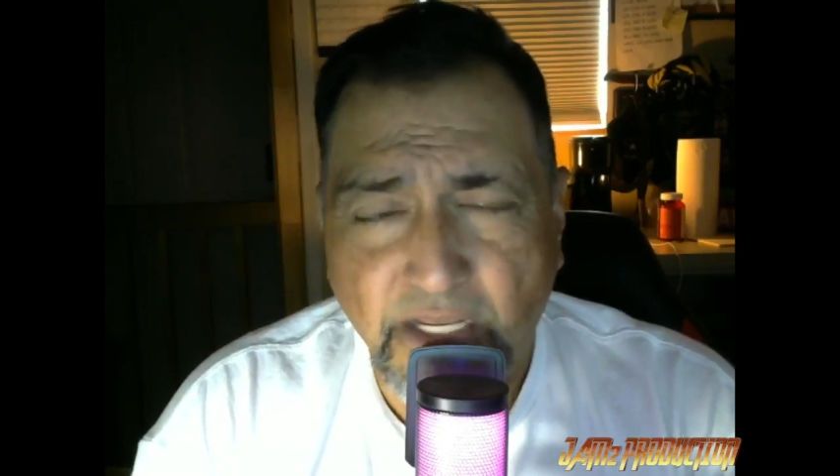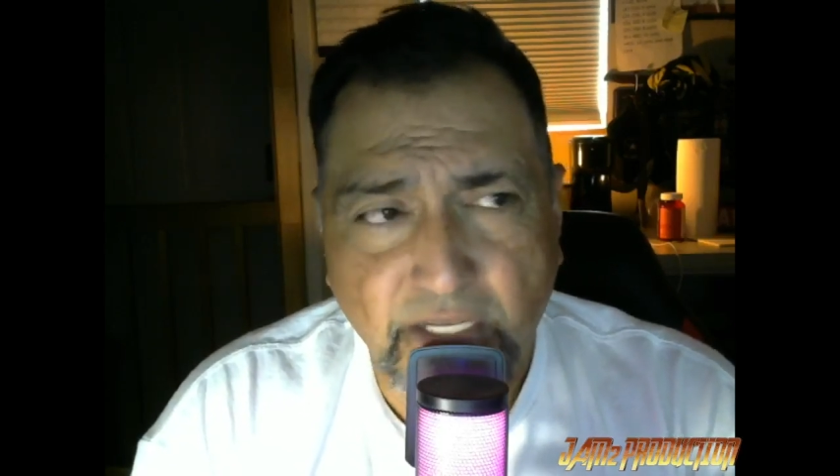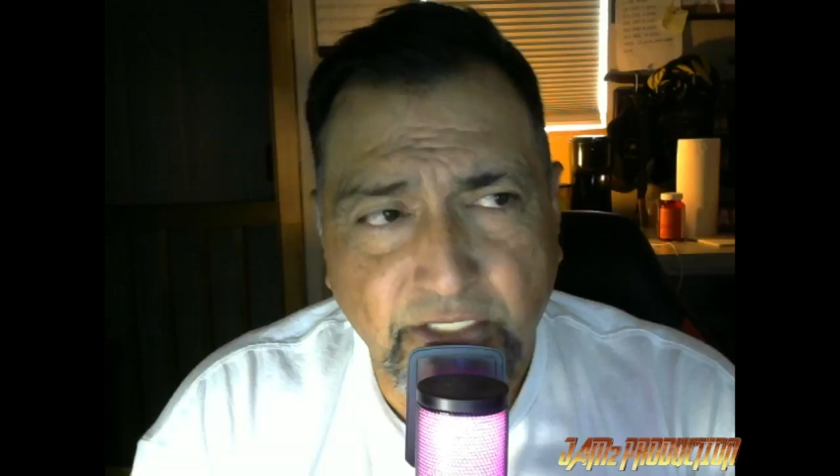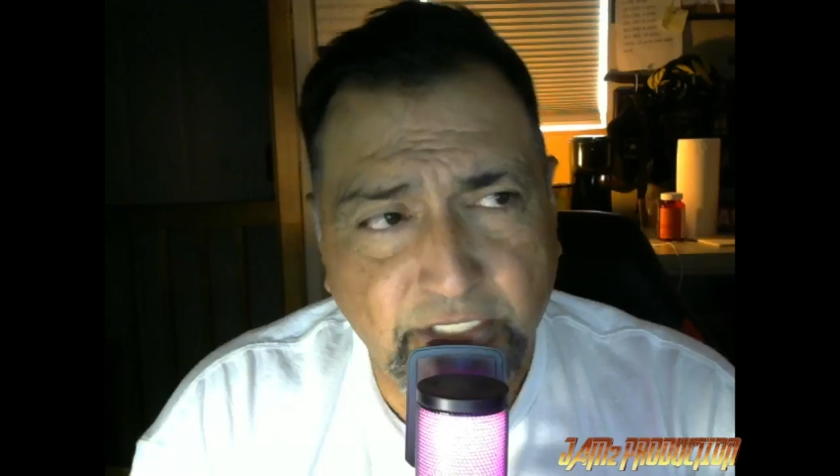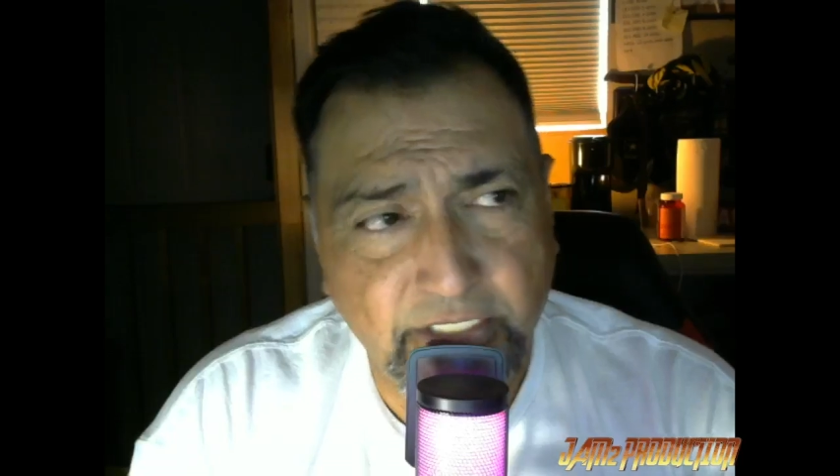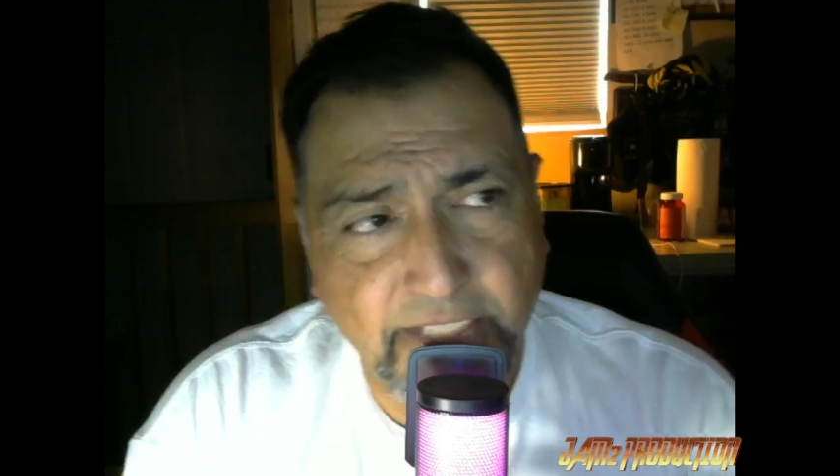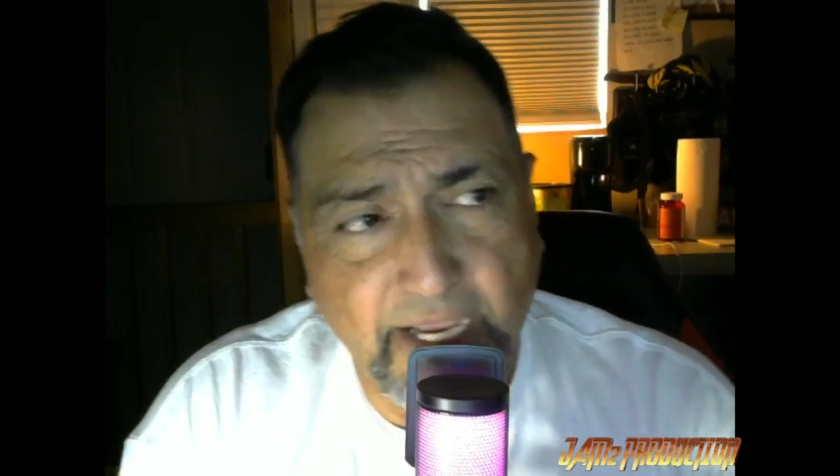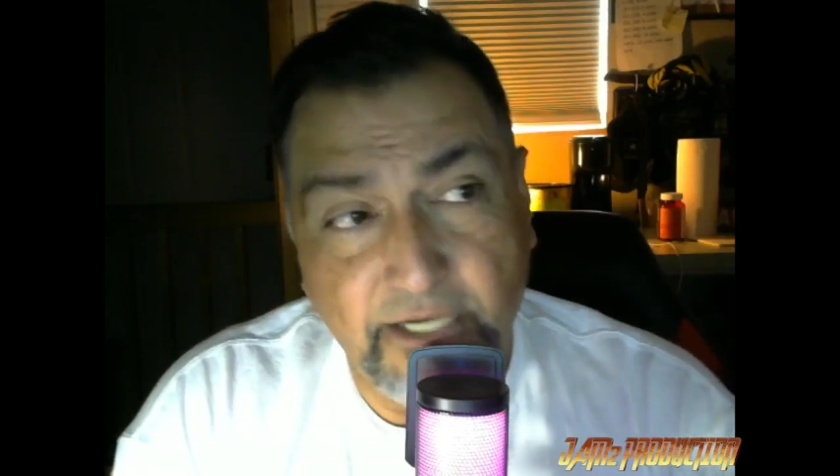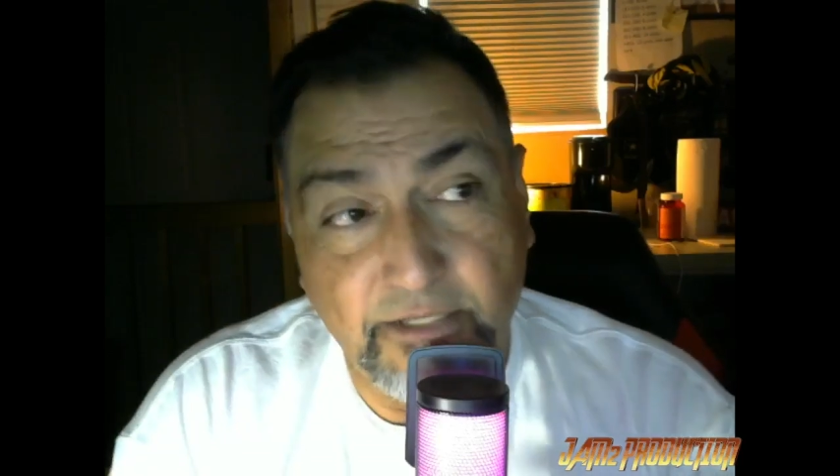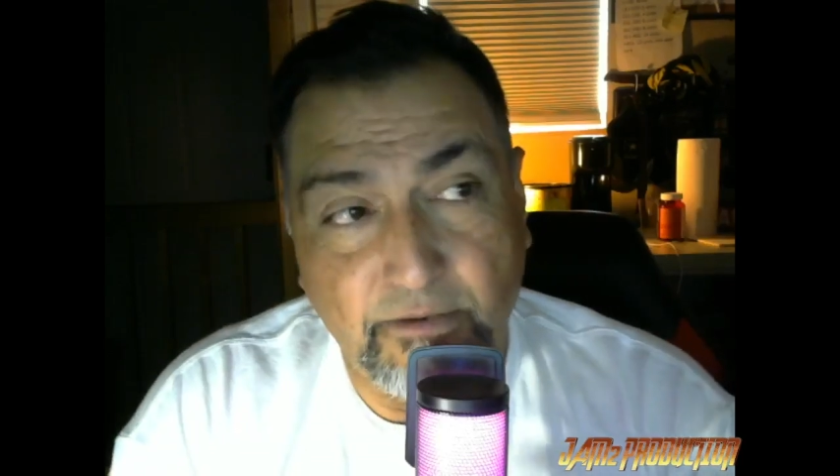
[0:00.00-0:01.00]
She
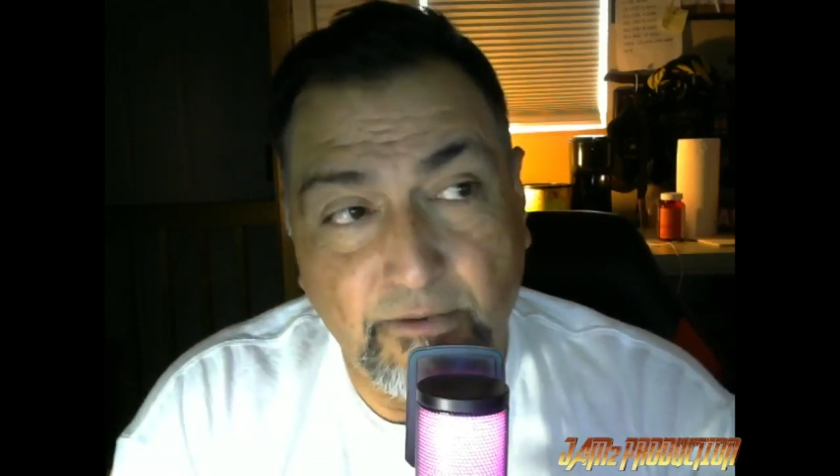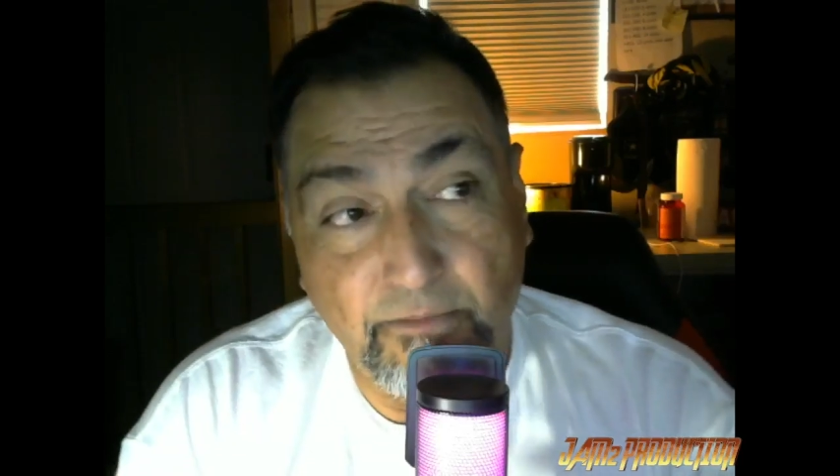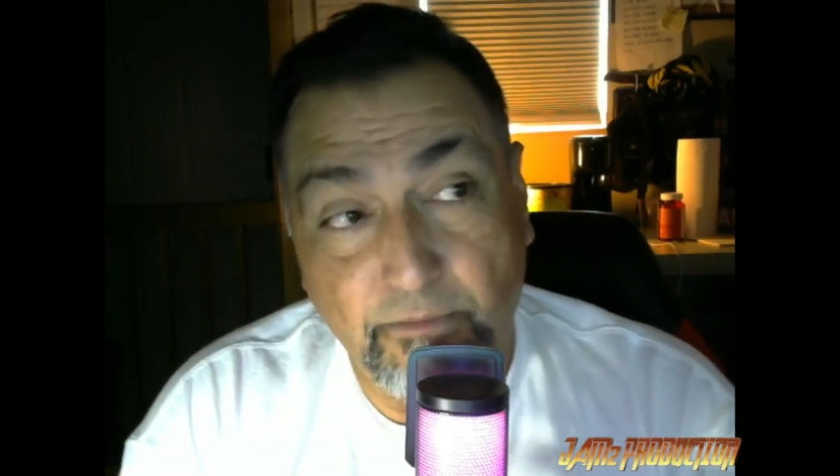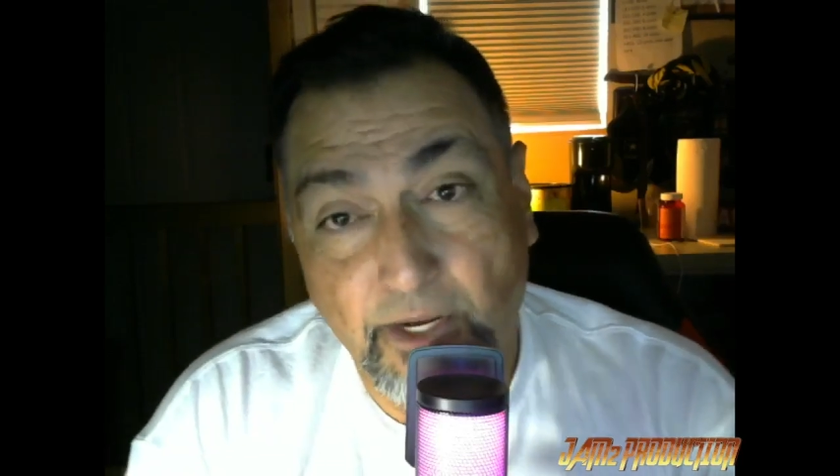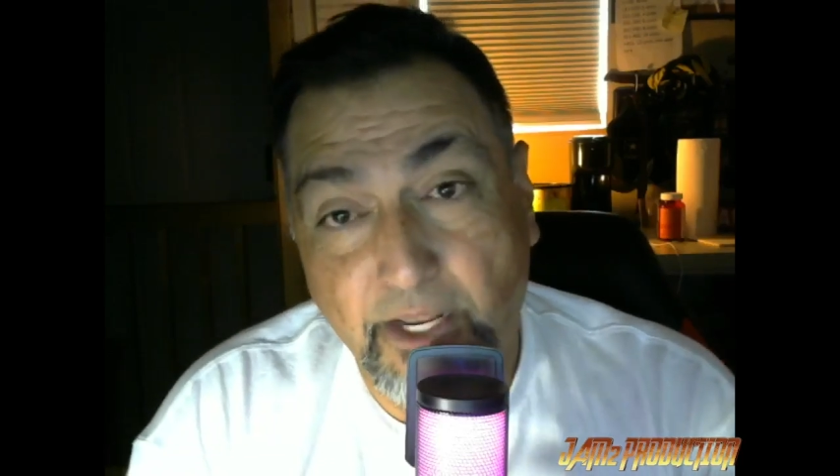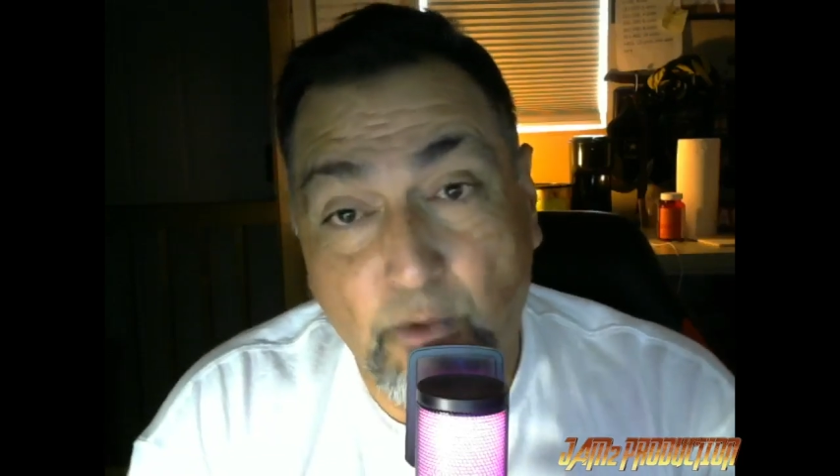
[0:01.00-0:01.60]
stayed really